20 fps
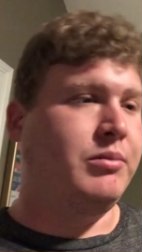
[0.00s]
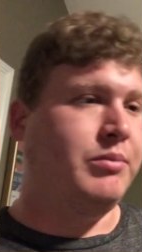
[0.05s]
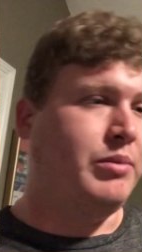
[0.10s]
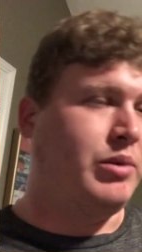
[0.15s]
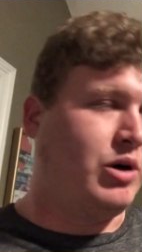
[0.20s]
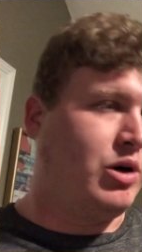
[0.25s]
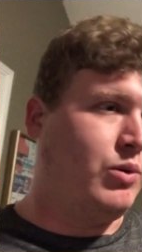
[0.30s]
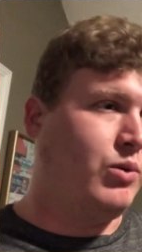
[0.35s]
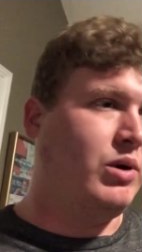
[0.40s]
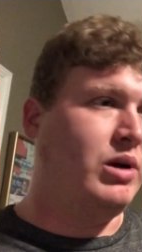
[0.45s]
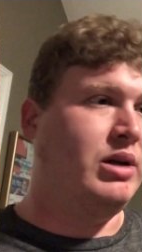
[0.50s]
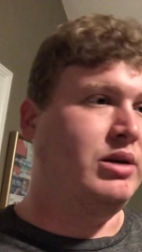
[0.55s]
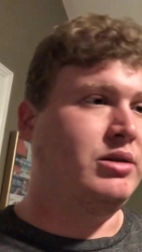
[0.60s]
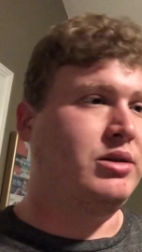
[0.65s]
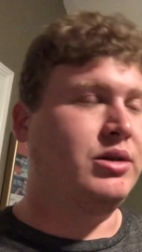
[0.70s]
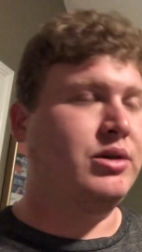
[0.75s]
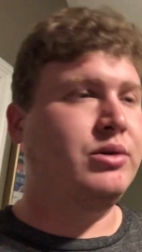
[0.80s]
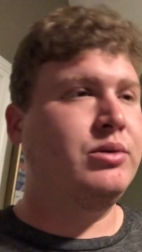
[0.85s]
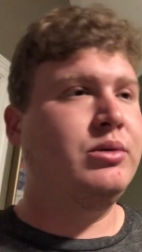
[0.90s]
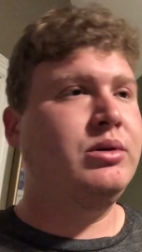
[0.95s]
part one and
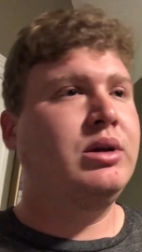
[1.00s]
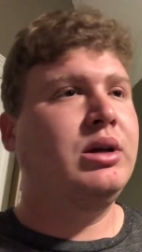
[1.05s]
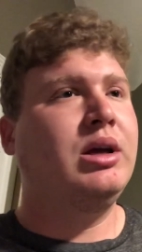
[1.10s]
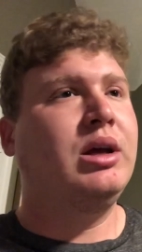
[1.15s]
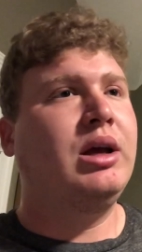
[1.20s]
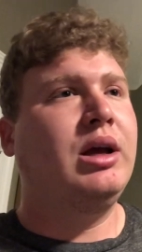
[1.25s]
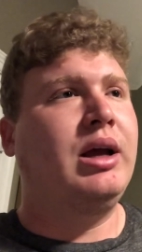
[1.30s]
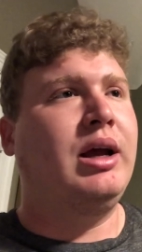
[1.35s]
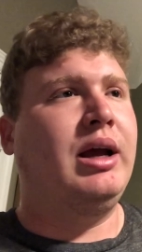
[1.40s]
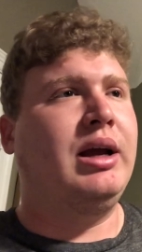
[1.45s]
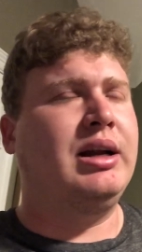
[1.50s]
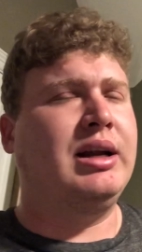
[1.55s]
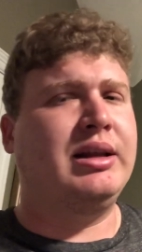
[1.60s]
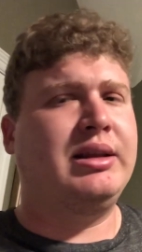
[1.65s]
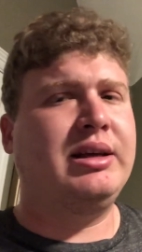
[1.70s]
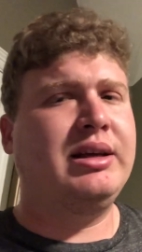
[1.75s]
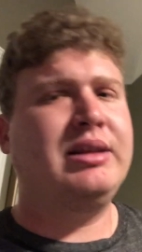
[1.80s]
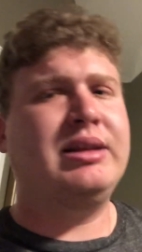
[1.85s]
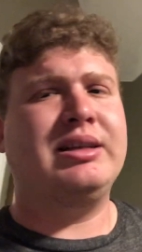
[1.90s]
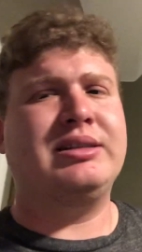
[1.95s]
two, and I
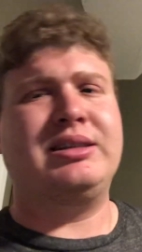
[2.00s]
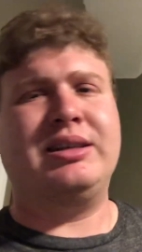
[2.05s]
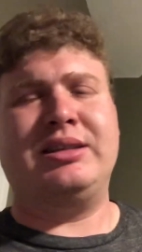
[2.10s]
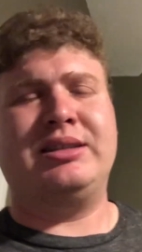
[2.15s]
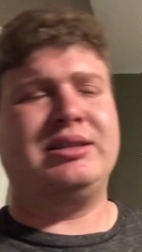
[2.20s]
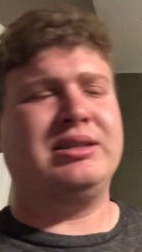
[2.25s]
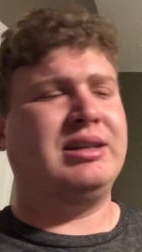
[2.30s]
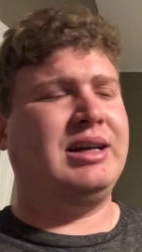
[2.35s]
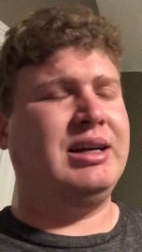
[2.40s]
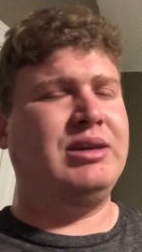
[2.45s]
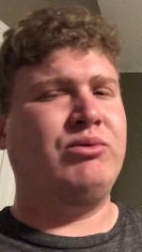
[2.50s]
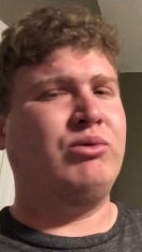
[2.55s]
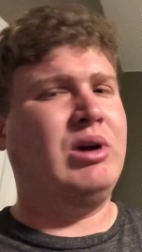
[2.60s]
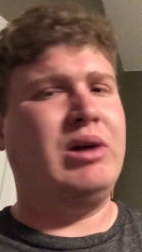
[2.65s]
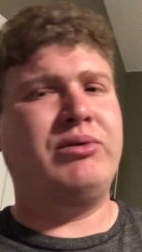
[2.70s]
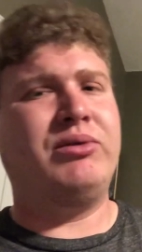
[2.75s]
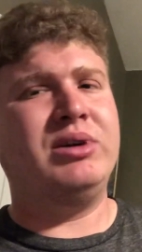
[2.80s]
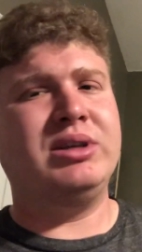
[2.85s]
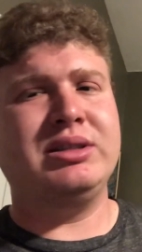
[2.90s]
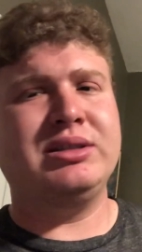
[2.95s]
think that's a slight
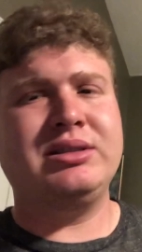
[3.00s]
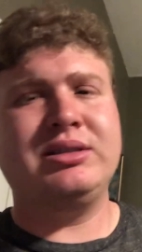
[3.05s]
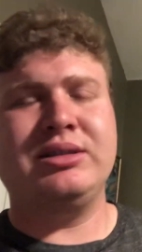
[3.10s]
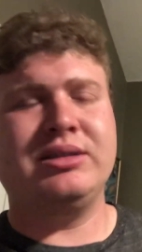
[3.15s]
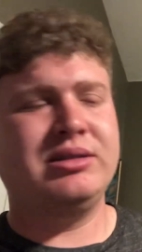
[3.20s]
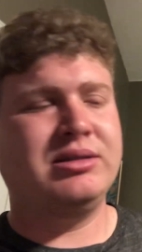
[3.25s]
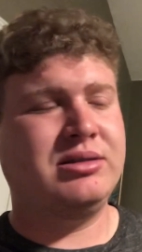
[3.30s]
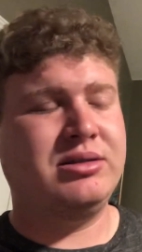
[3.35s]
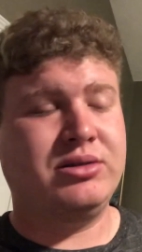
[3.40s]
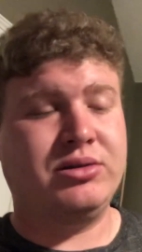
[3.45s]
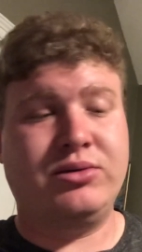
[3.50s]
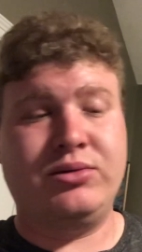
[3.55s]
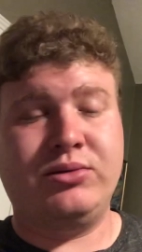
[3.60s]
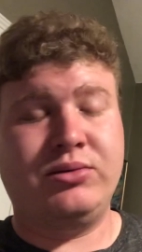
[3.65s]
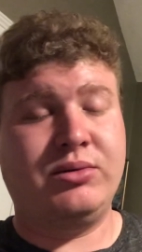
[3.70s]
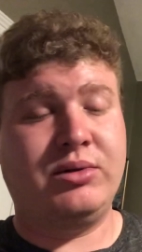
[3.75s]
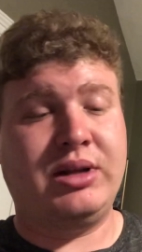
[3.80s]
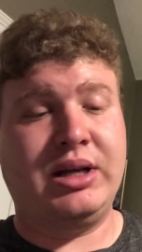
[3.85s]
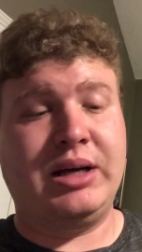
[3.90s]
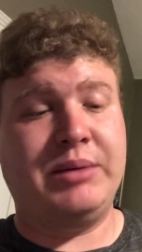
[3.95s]
reference to
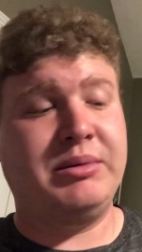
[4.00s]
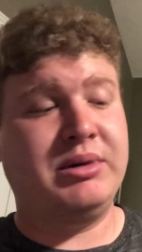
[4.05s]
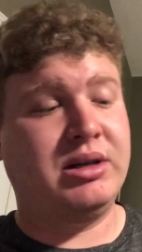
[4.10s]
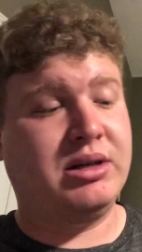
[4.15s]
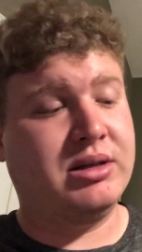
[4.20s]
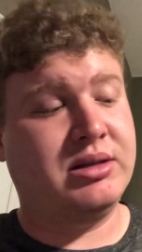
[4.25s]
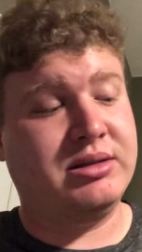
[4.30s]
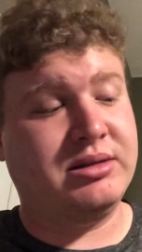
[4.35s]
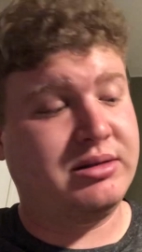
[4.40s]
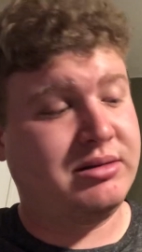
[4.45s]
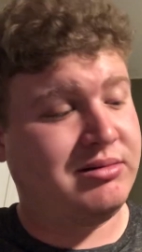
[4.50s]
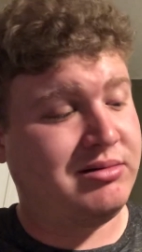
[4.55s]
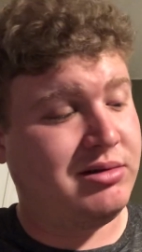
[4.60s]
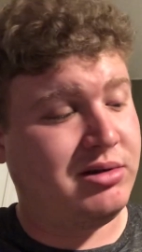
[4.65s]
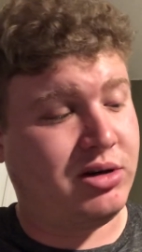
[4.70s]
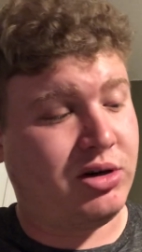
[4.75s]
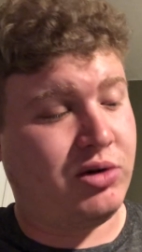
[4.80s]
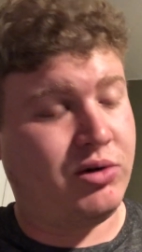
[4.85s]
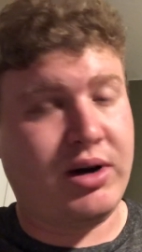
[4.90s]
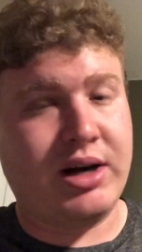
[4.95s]
that because the
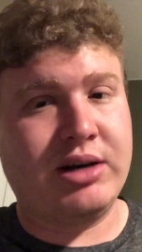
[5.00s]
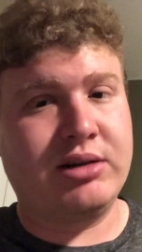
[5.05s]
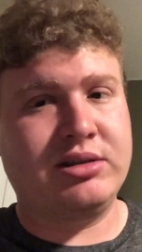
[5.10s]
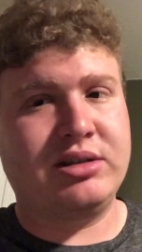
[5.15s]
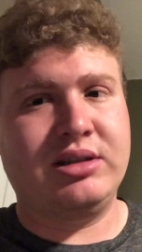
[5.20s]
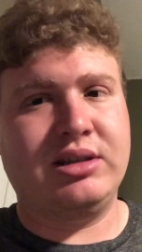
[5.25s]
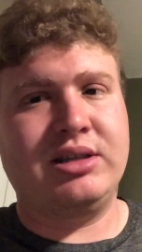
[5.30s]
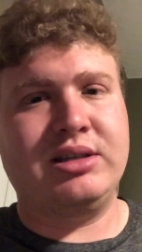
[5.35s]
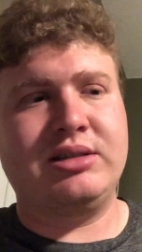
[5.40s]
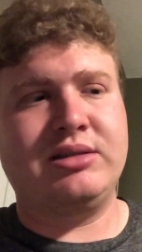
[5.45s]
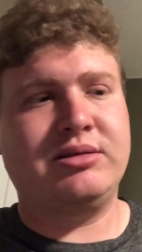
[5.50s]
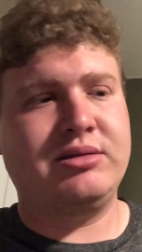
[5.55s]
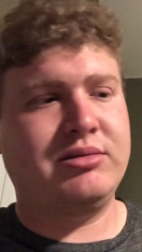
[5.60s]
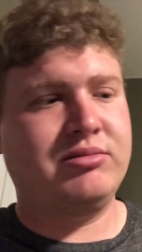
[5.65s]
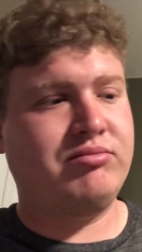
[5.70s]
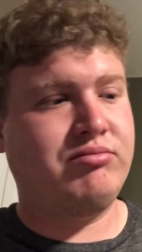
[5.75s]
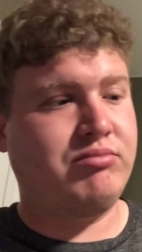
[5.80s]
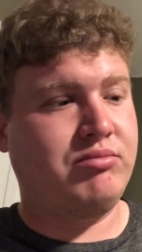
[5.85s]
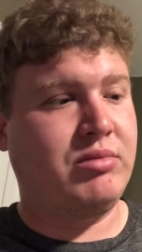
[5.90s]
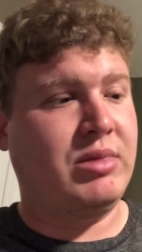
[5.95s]
creators in this
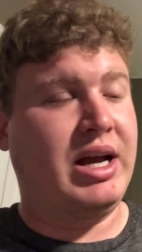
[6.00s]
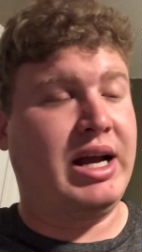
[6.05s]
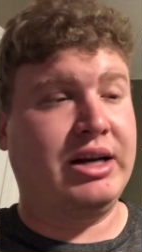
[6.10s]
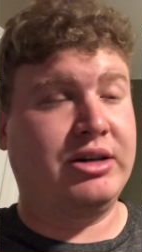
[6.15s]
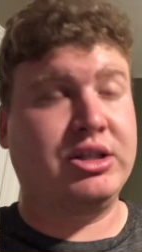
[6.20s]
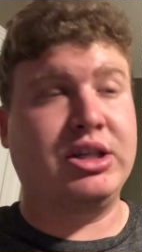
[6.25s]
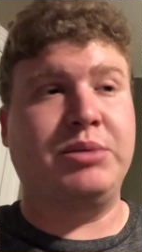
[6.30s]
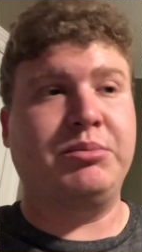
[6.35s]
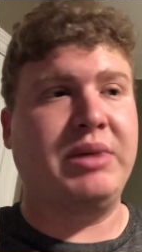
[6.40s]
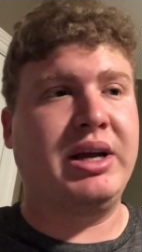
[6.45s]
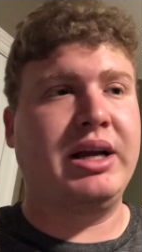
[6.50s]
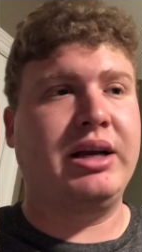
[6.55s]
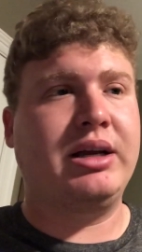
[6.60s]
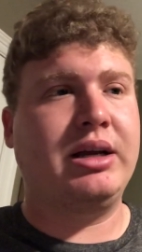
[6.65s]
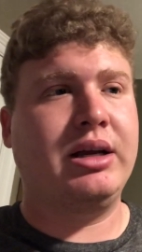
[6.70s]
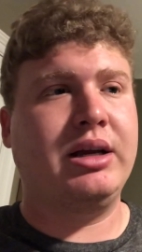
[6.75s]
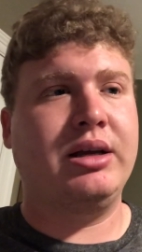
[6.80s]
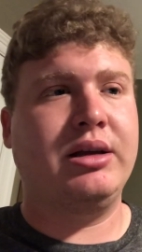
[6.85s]
actually make